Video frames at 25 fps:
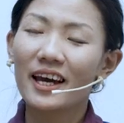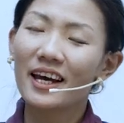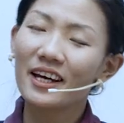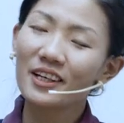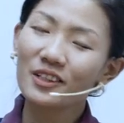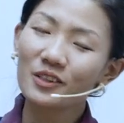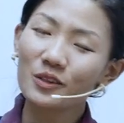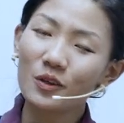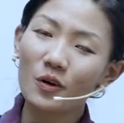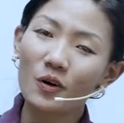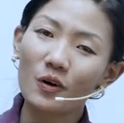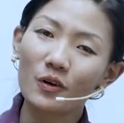
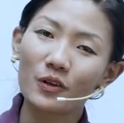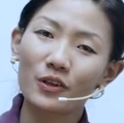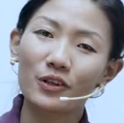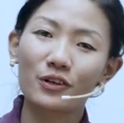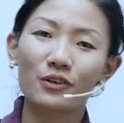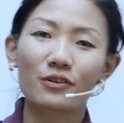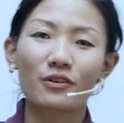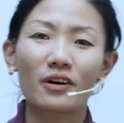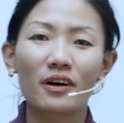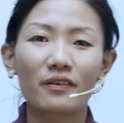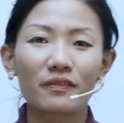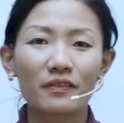and
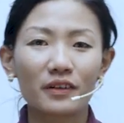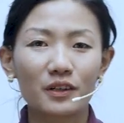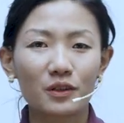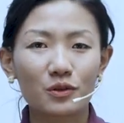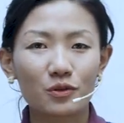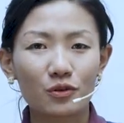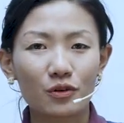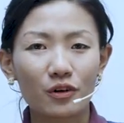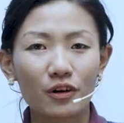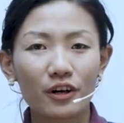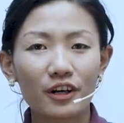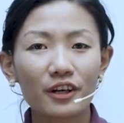orthographic
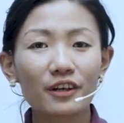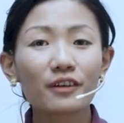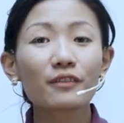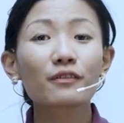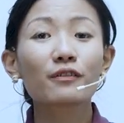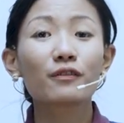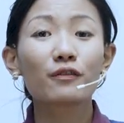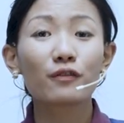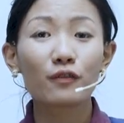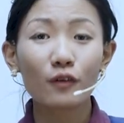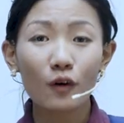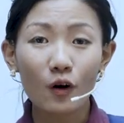
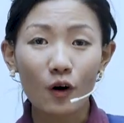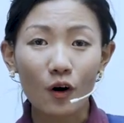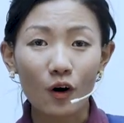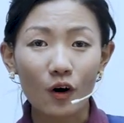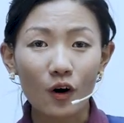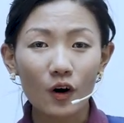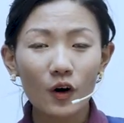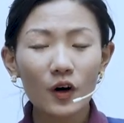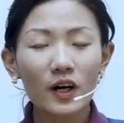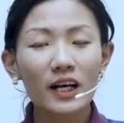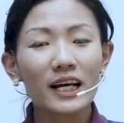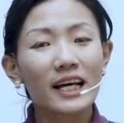drawing
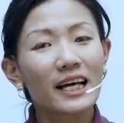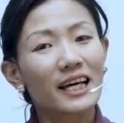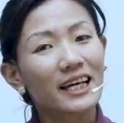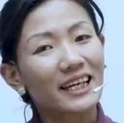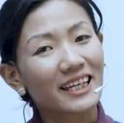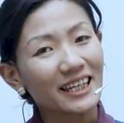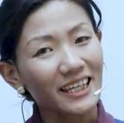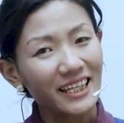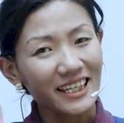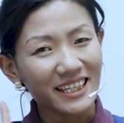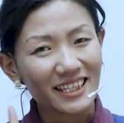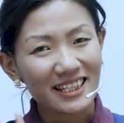for
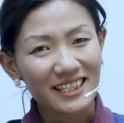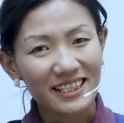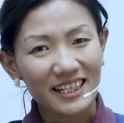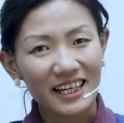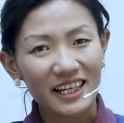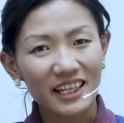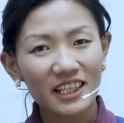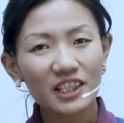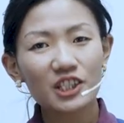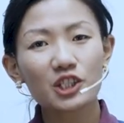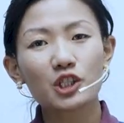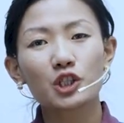Key
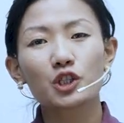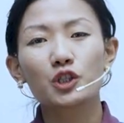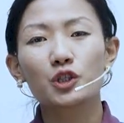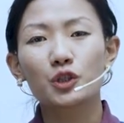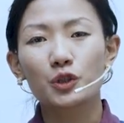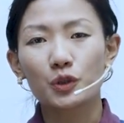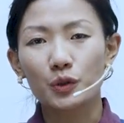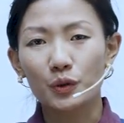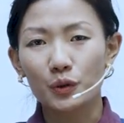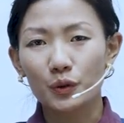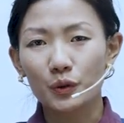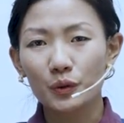Stage
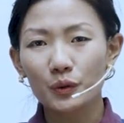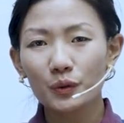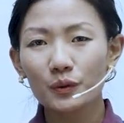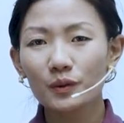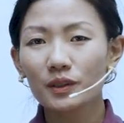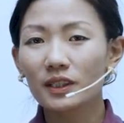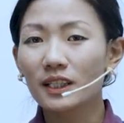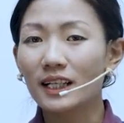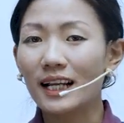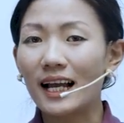2